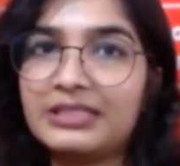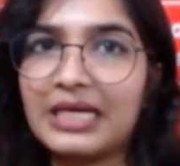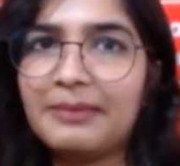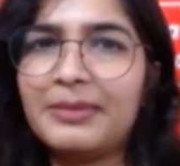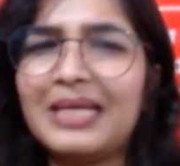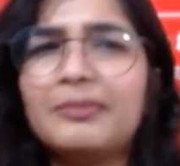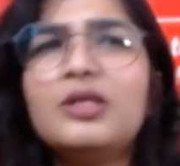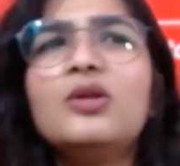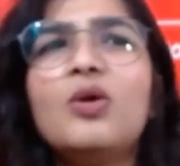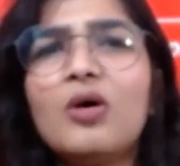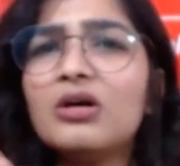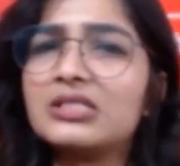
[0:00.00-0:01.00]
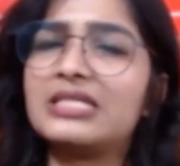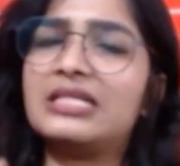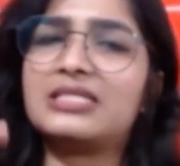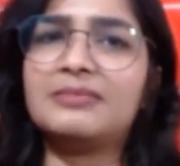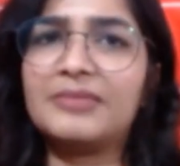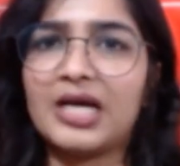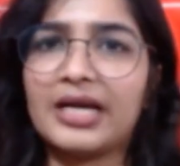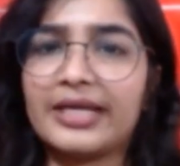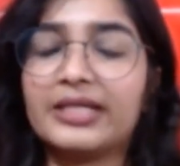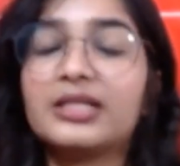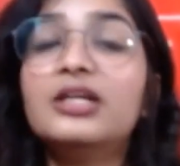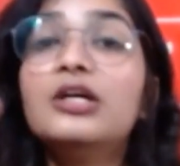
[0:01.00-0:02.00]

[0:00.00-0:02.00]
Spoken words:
timetable or set some target.